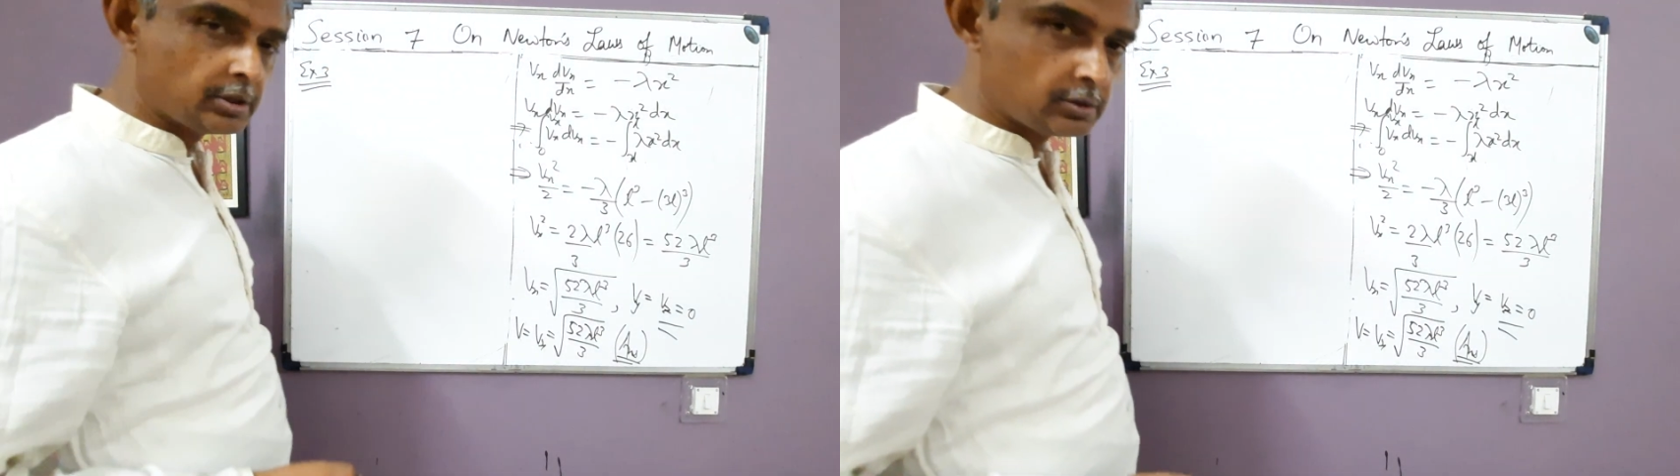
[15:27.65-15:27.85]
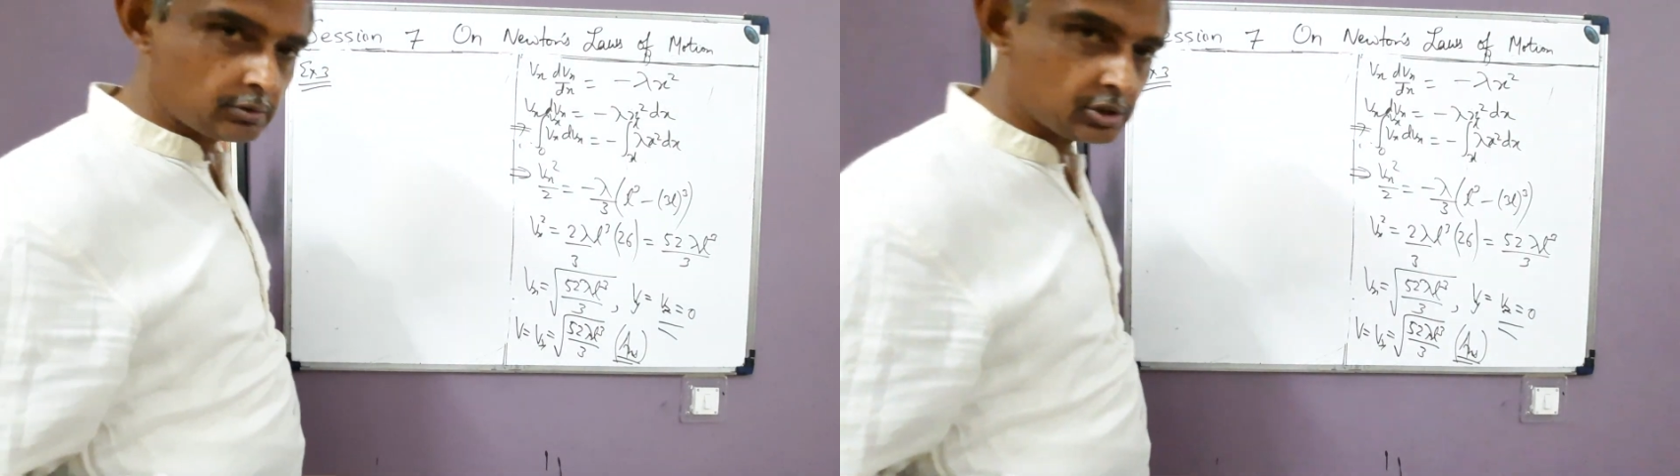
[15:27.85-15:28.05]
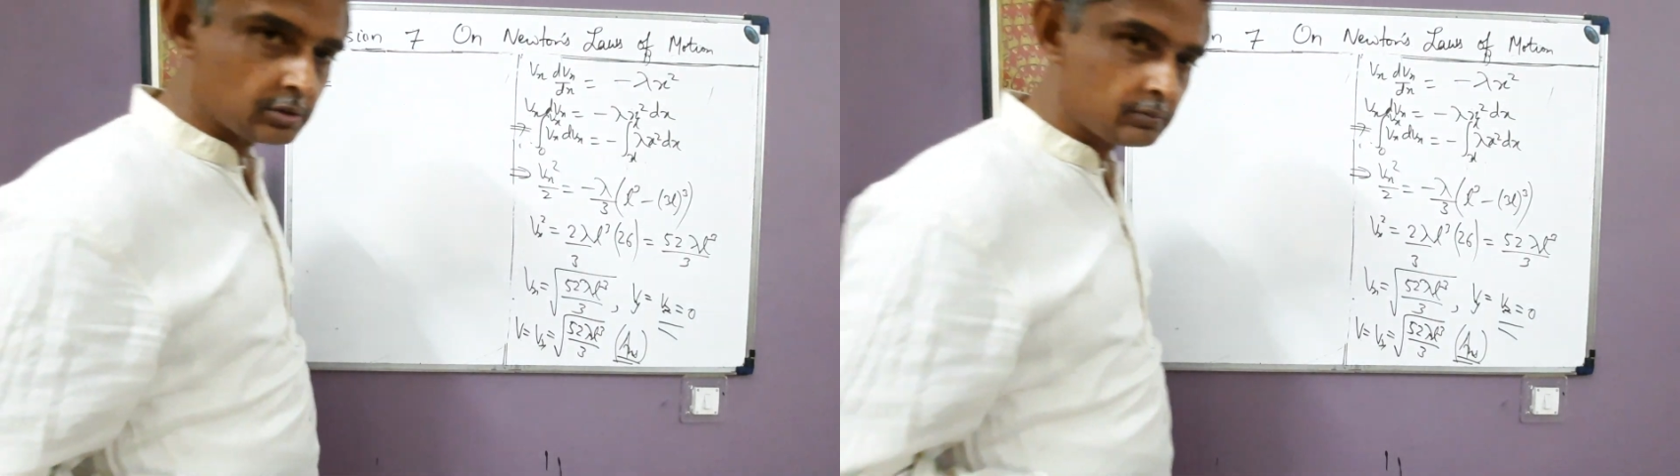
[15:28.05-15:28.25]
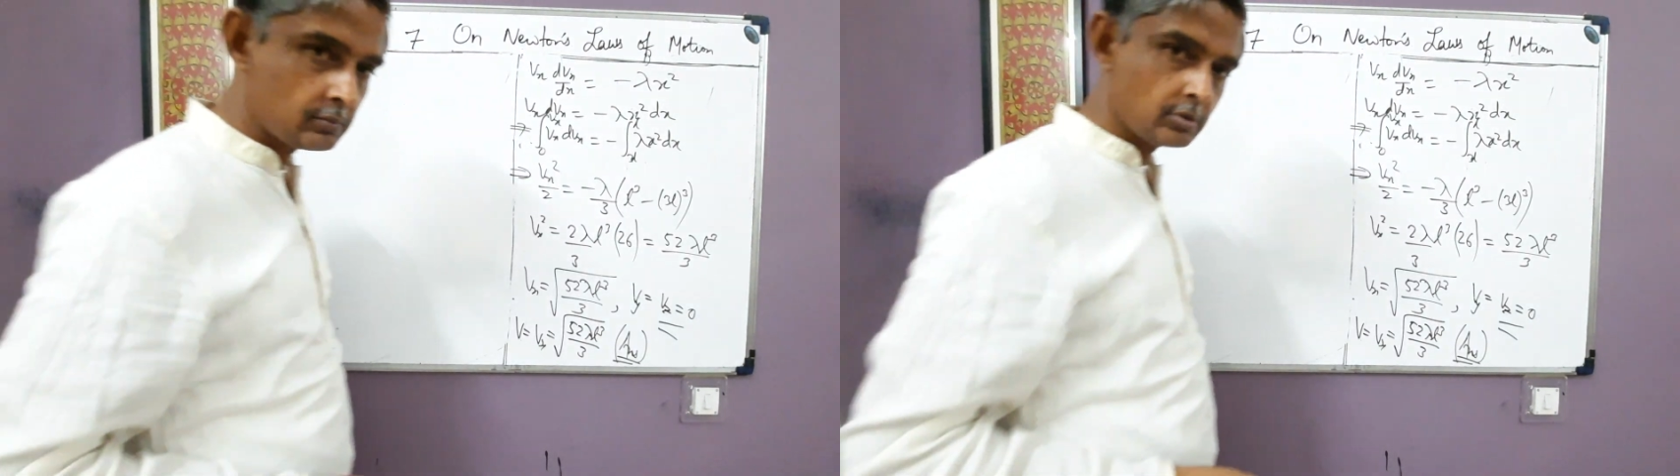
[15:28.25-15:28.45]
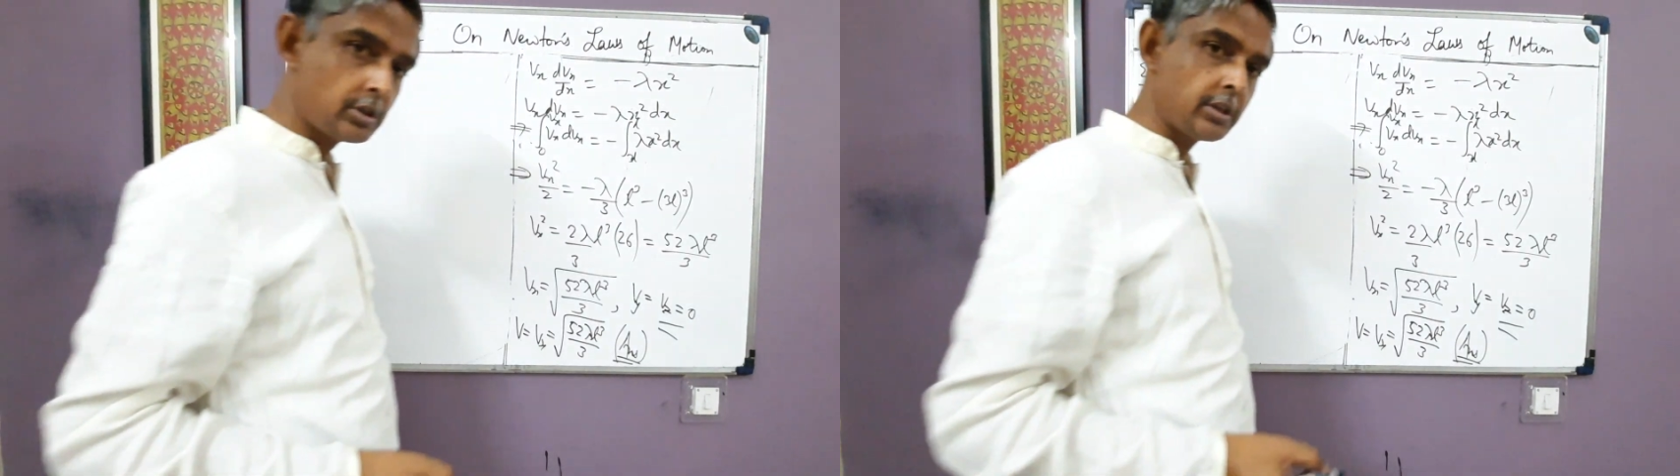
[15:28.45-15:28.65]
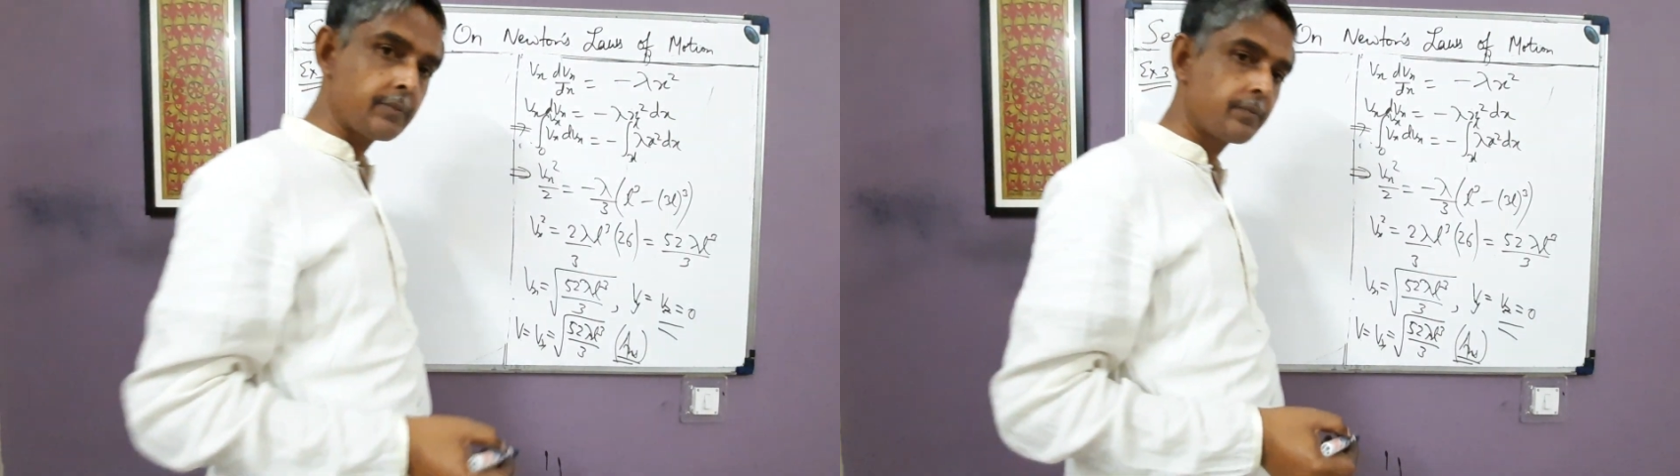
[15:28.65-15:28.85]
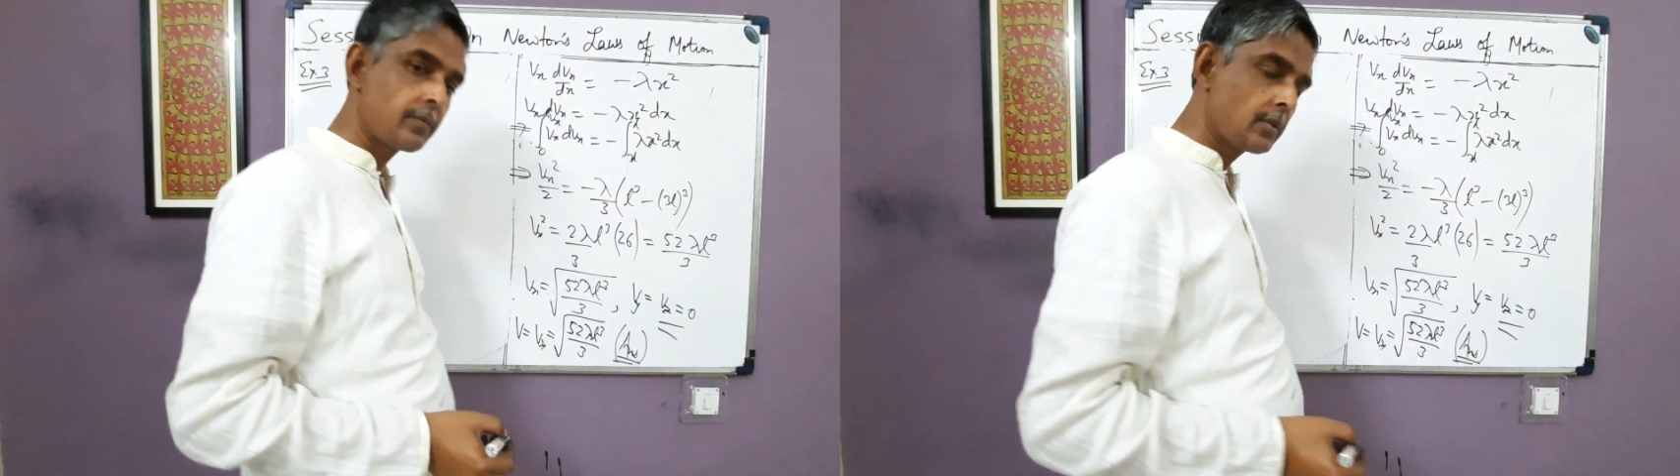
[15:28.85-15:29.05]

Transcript: Third question. Okay.